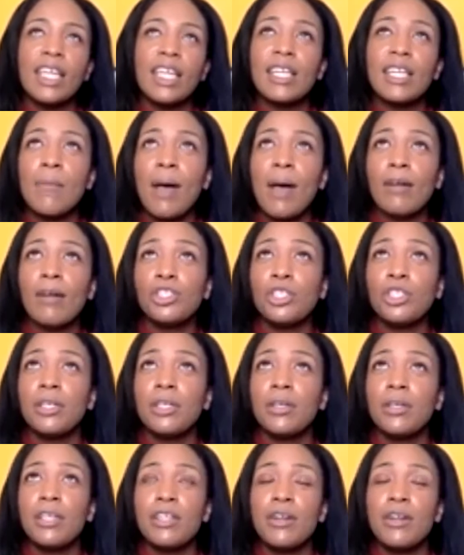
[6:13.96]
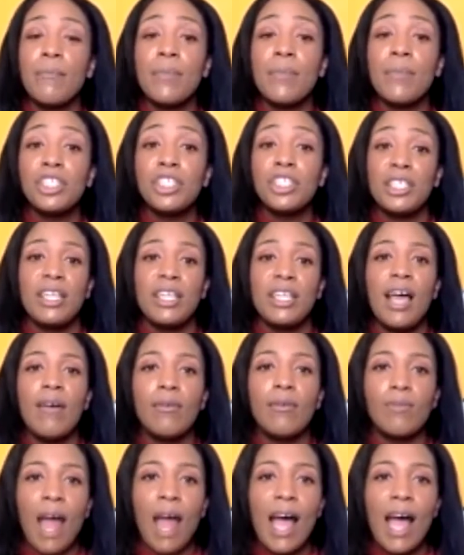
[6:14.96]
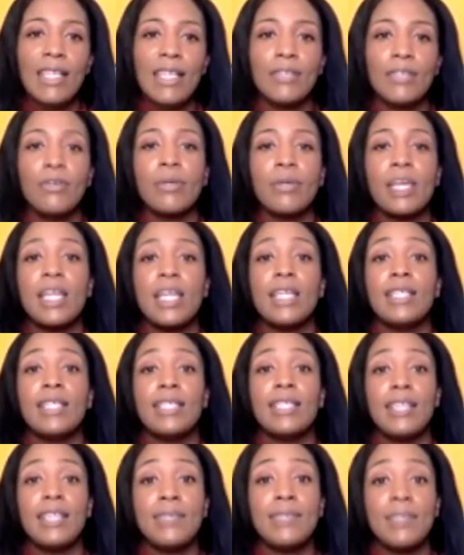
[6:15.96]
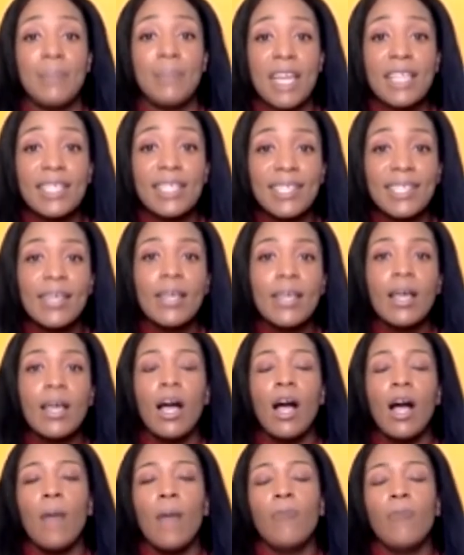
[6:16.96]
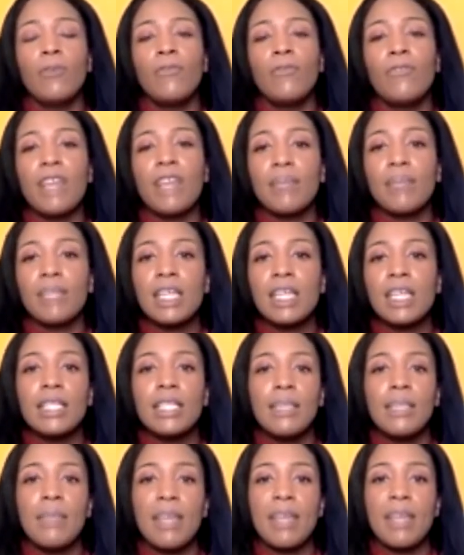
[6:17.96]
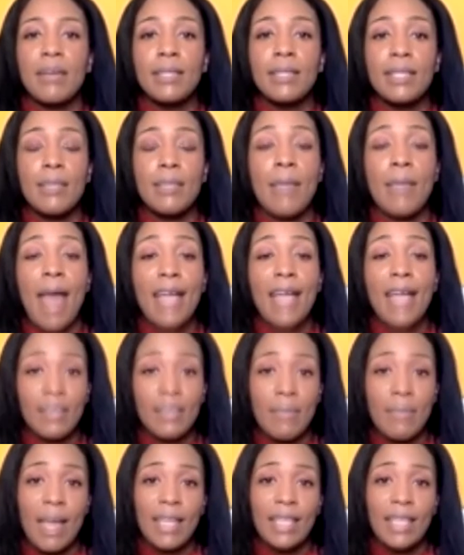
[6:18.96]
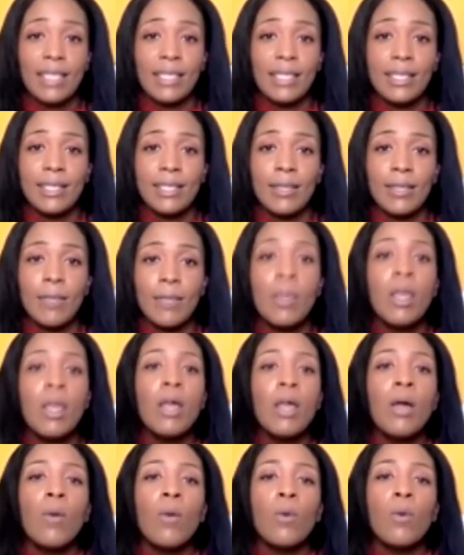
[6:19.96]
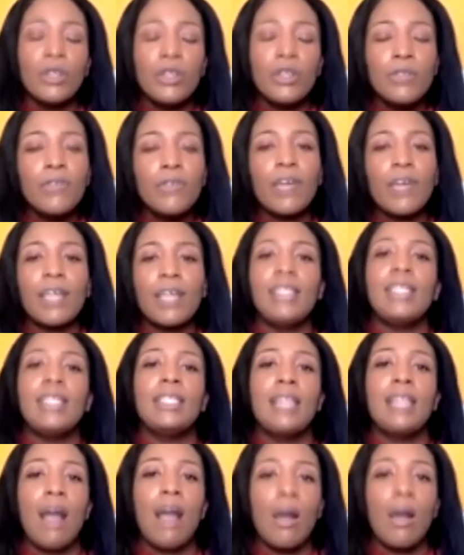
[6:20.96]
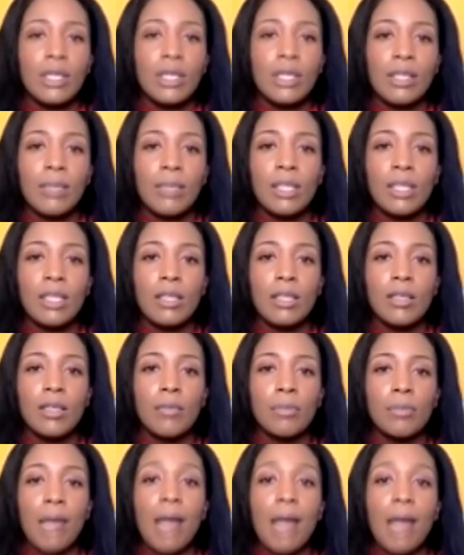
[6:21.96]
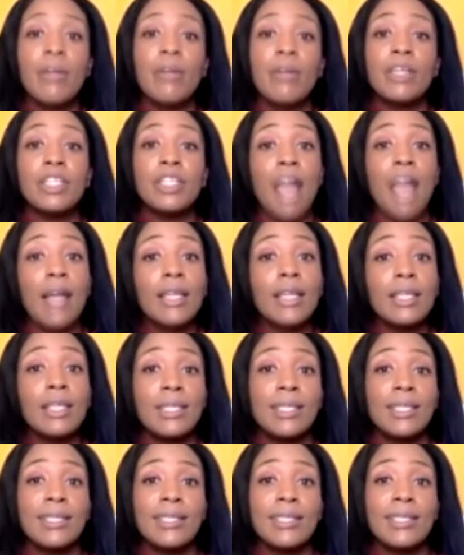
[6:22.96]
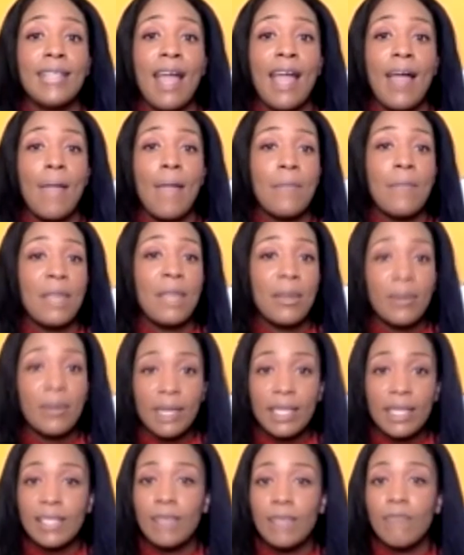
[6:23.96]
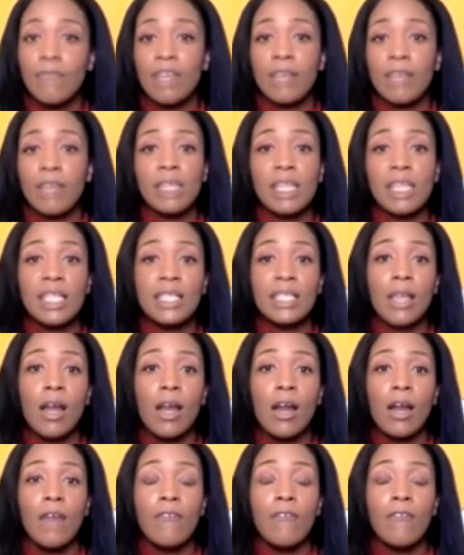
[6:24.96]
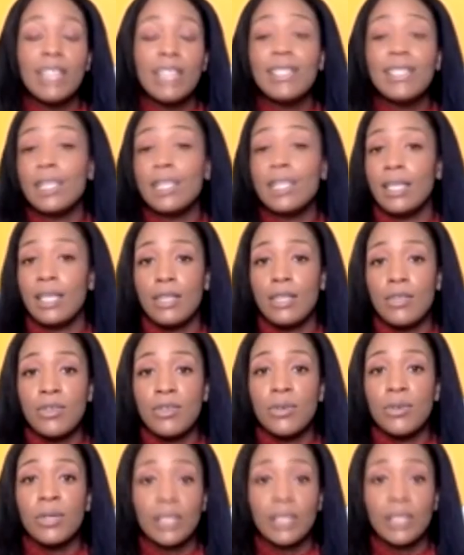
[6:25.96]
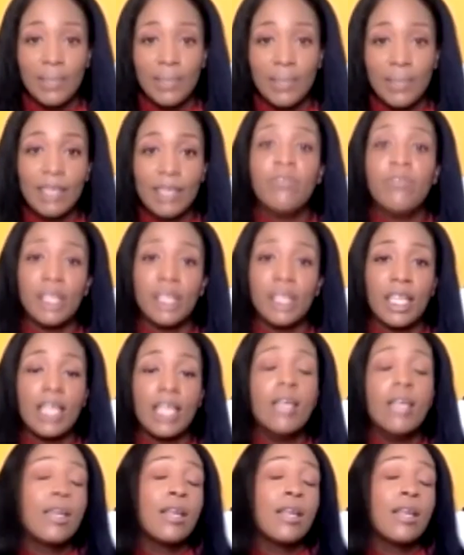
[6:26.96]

thinking about your mission at RISE and creating a safe space for families and parents impacted by the system, what are you finding now are some of the primary challenges that parents and families are facing in New York specifically,